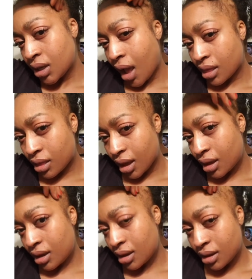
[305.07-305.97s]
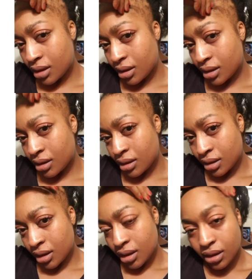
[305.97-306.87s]
and thick,
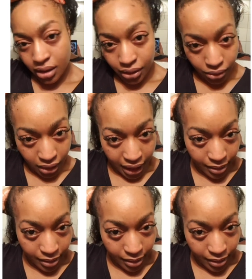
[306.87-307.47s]
you know.